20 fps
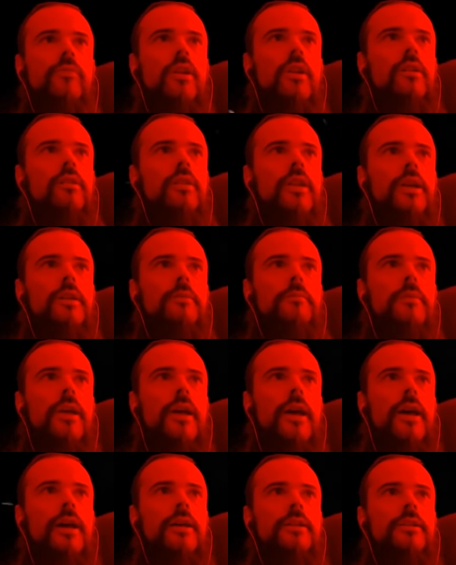Let me
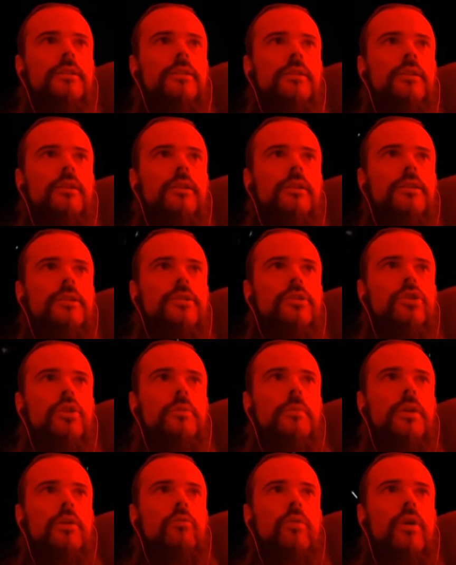add it.
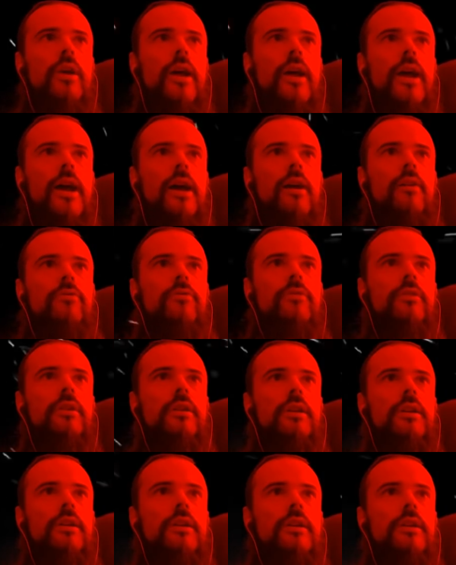Assuming we have
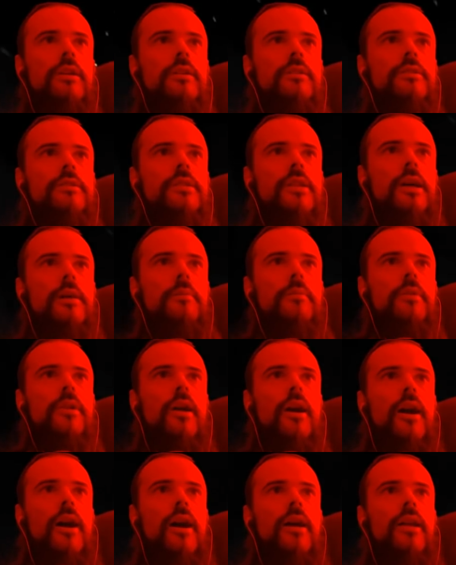some
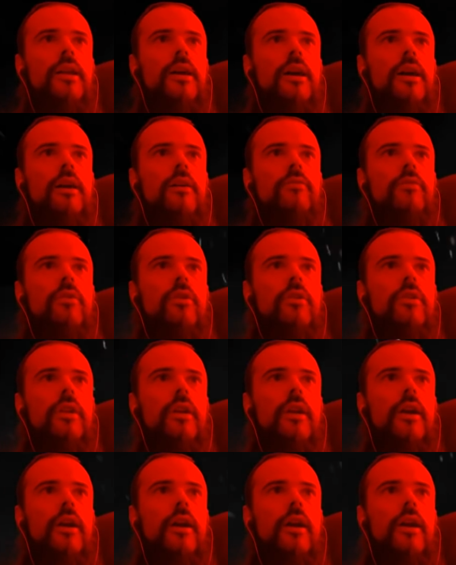kind of
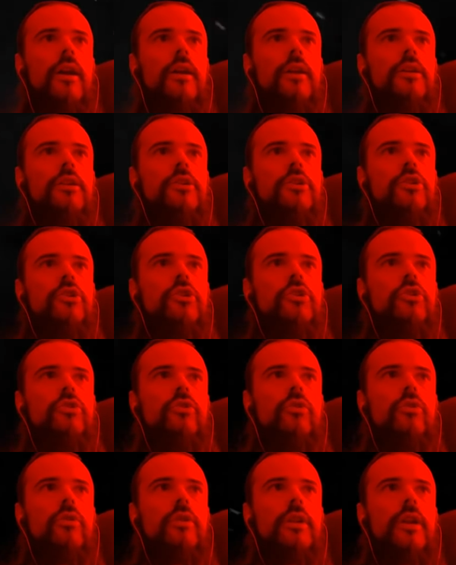okay-ish
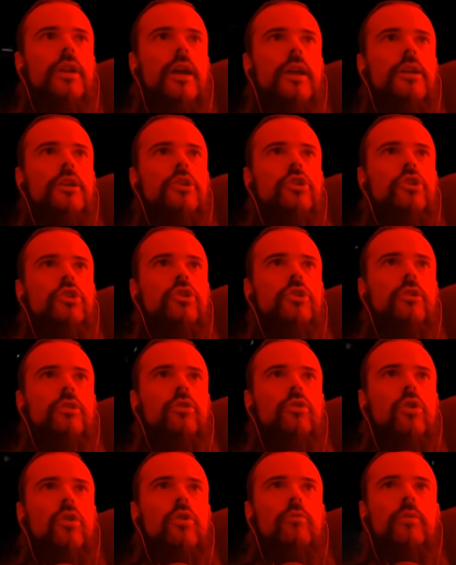
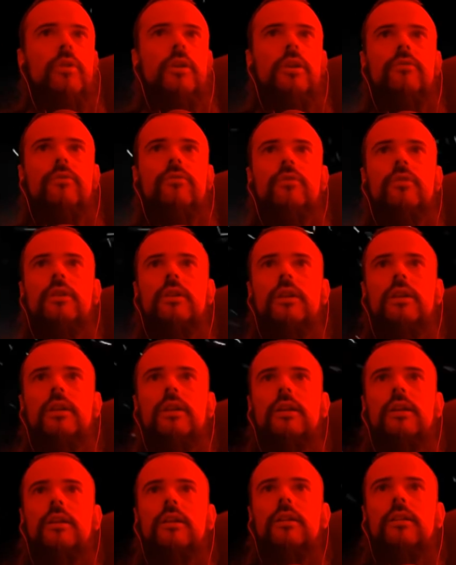Lore Weave.
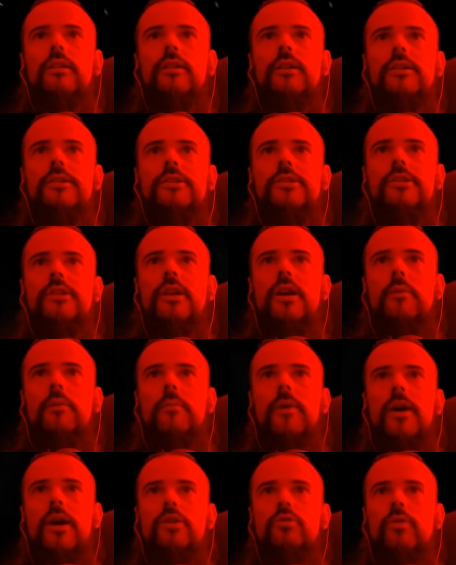Let's see how
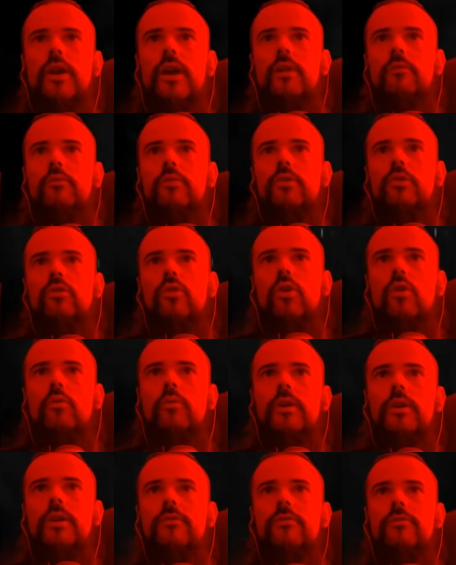much we have with Lore
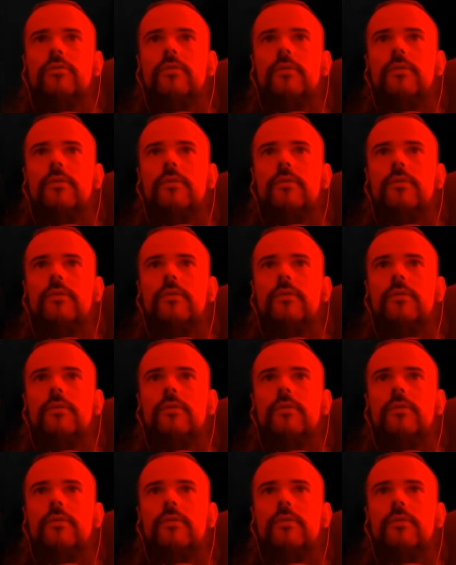Weave.